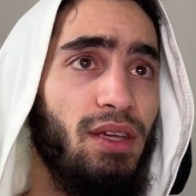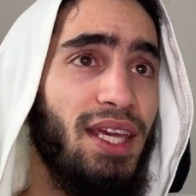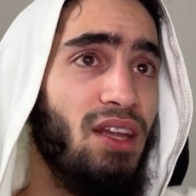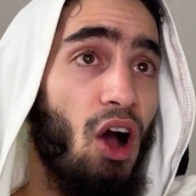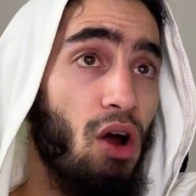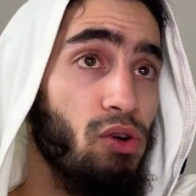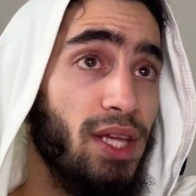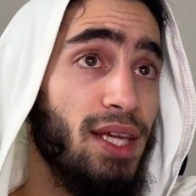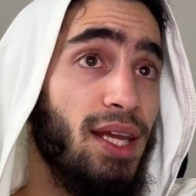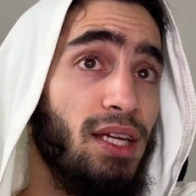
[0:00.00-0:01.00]
In our
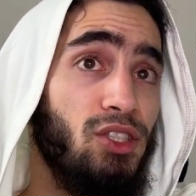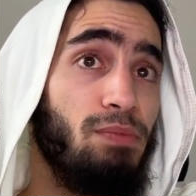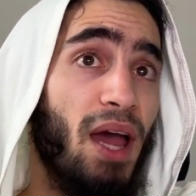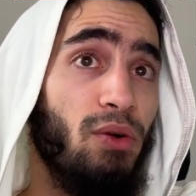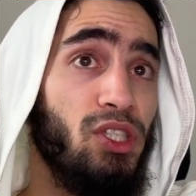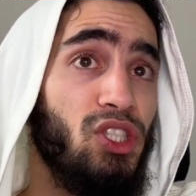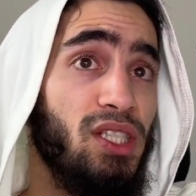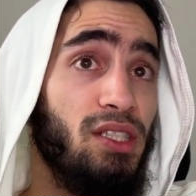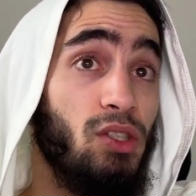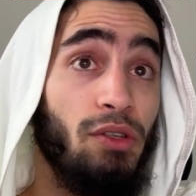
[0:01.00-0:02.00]
day and age, marriage
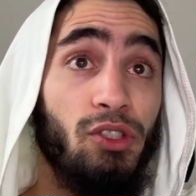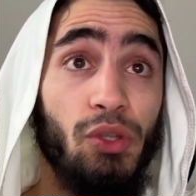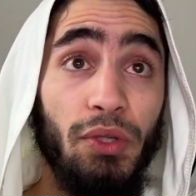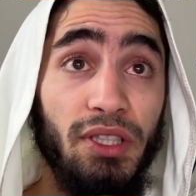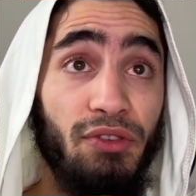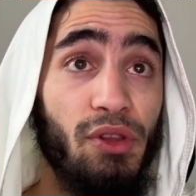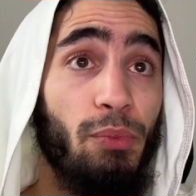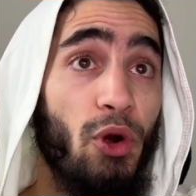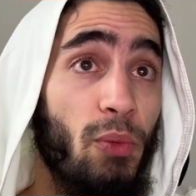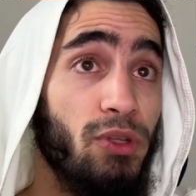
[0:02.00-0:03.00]
is done solely for the
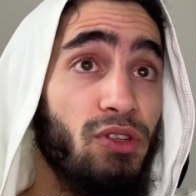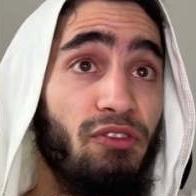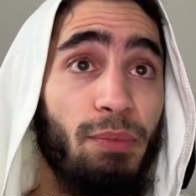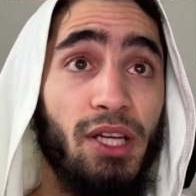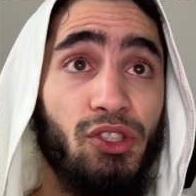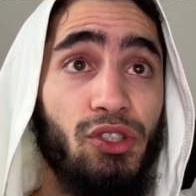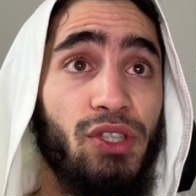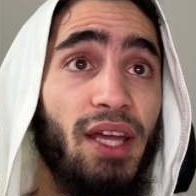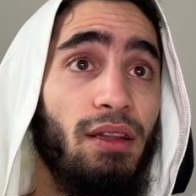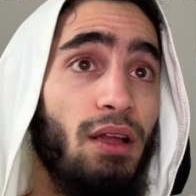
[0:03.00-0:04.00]
purpose of pleasure
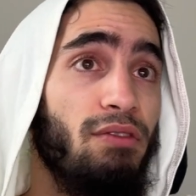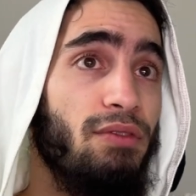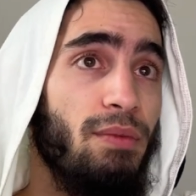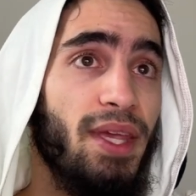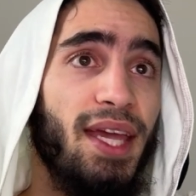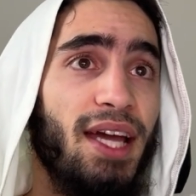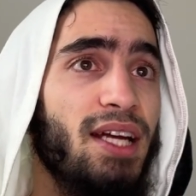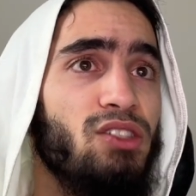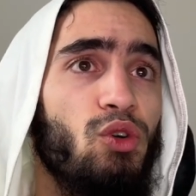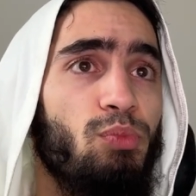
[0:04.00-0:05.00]
and love. It
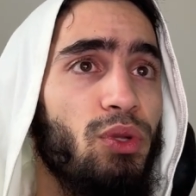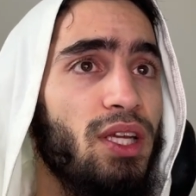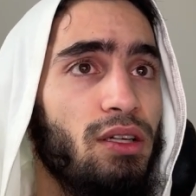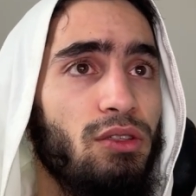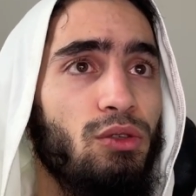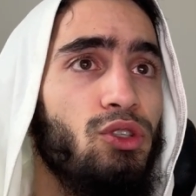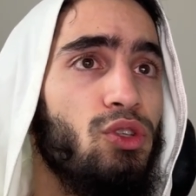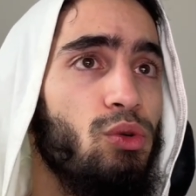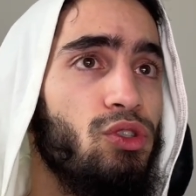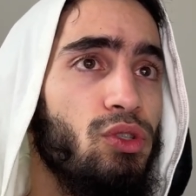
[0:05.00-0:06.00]
has no political or
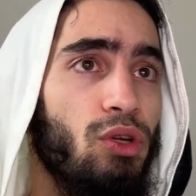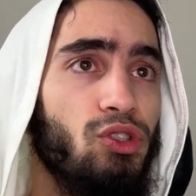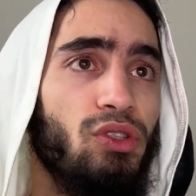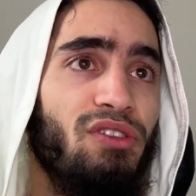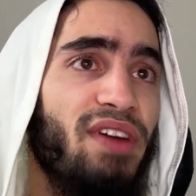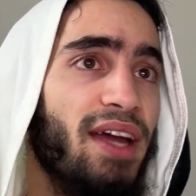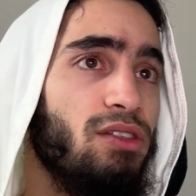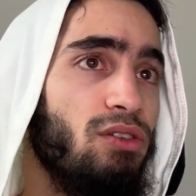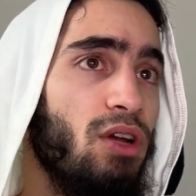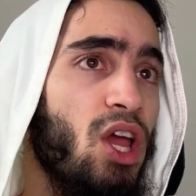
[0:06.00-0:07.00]
sociological
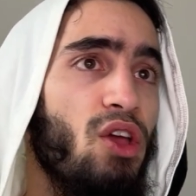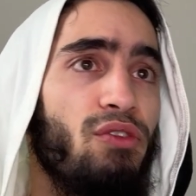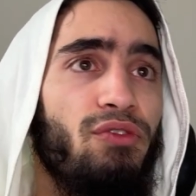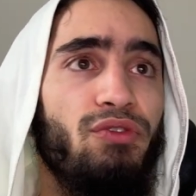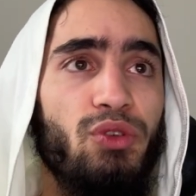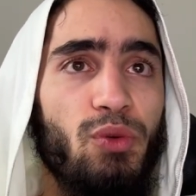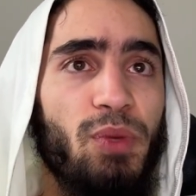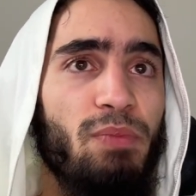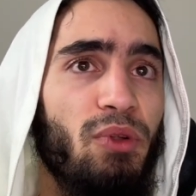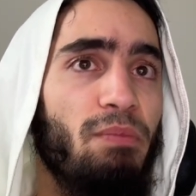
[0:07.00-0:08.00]
factor. Few
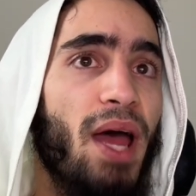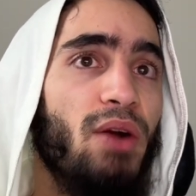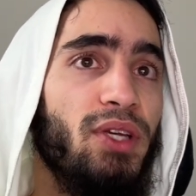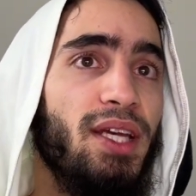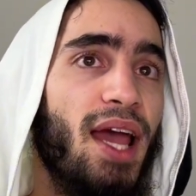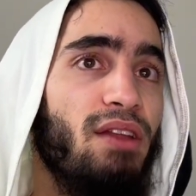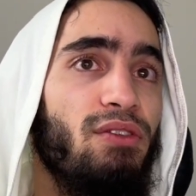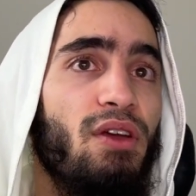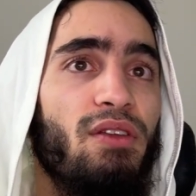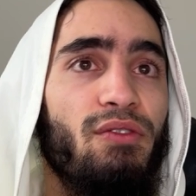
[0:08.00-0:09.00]
people marry,
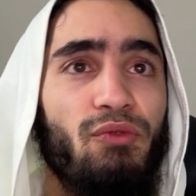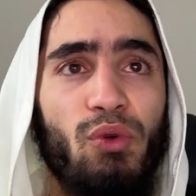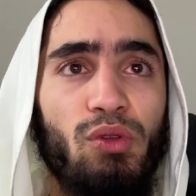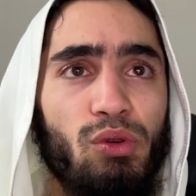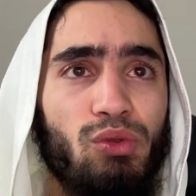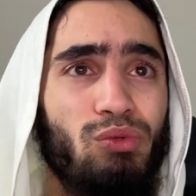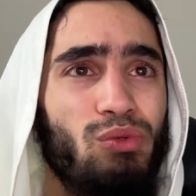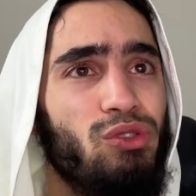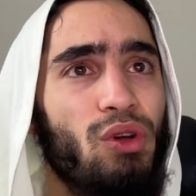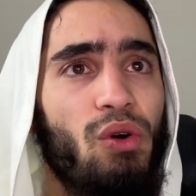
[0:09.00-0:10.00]
and for those who
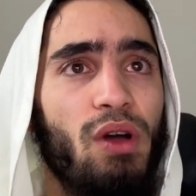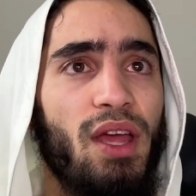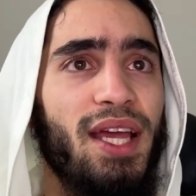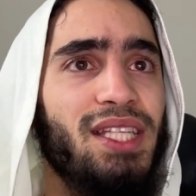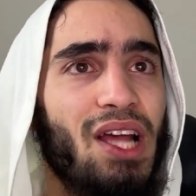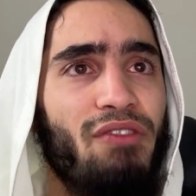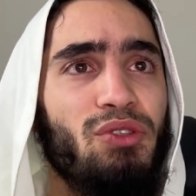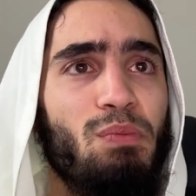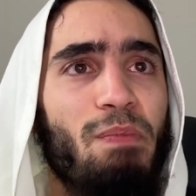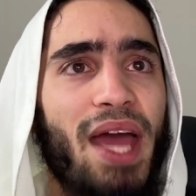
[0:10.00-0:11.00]
do so, it's
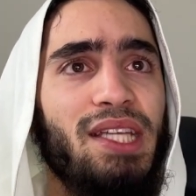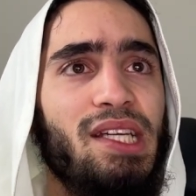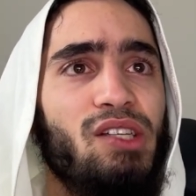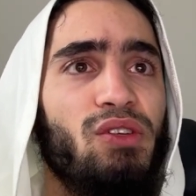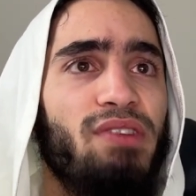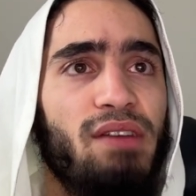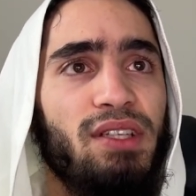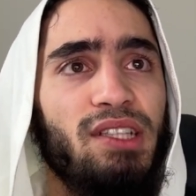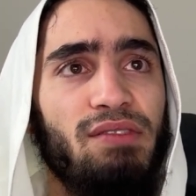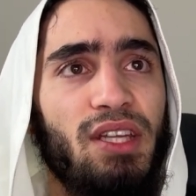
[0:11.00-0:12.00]
after many years of
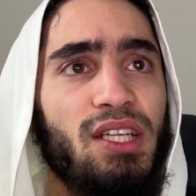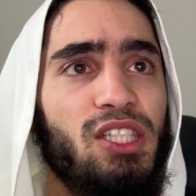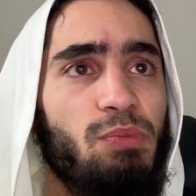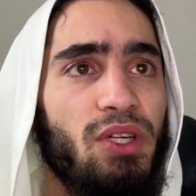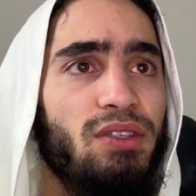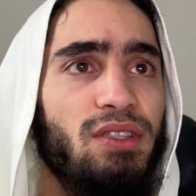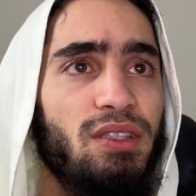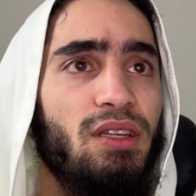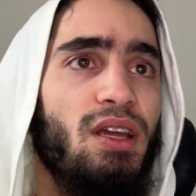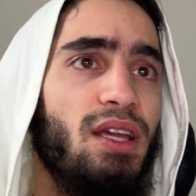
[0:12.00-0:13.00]
having lived and
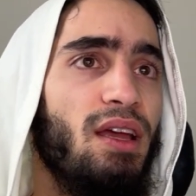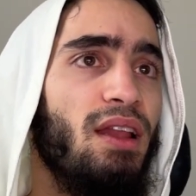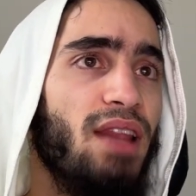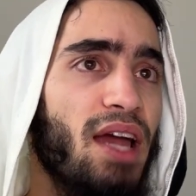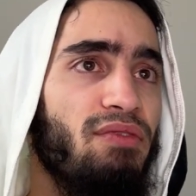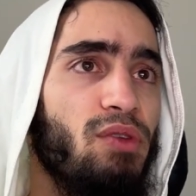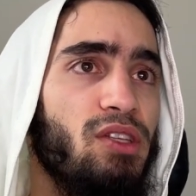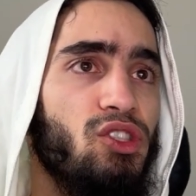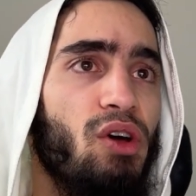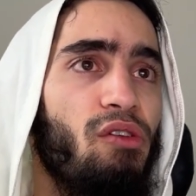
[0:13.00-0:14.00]
experienced life with
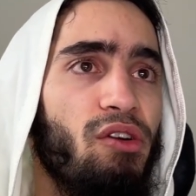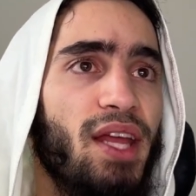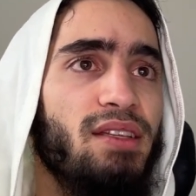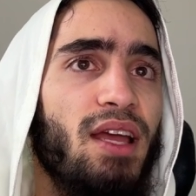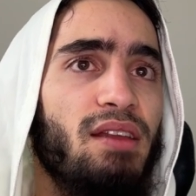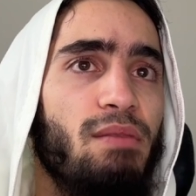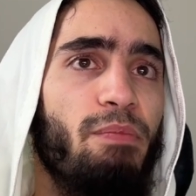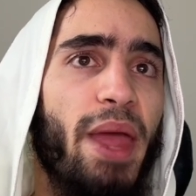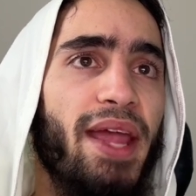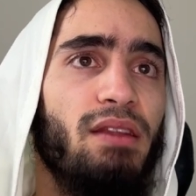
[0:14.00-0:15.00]
each other. That's like the
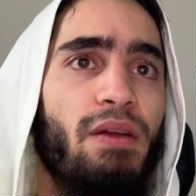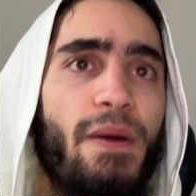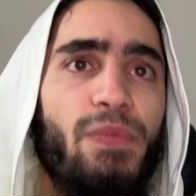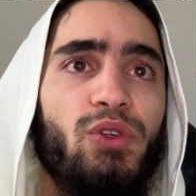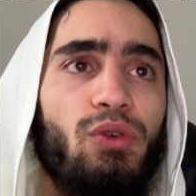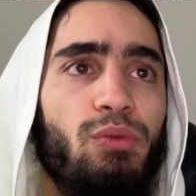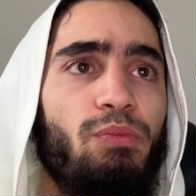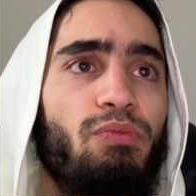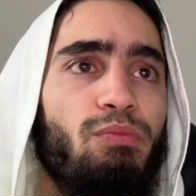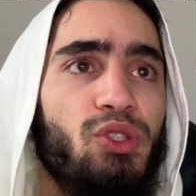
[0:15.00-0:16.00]
main,
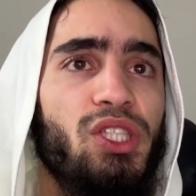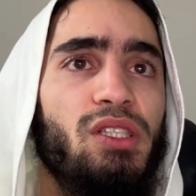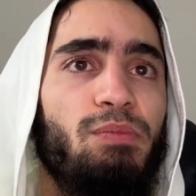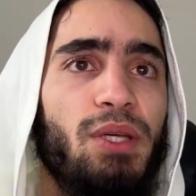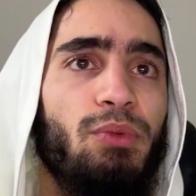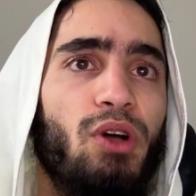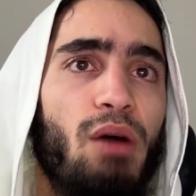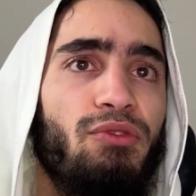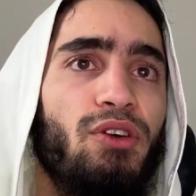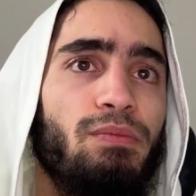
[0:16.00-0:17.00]
position people
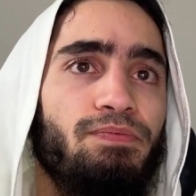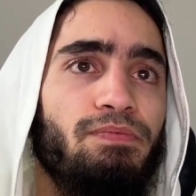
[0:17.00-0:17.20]
come from.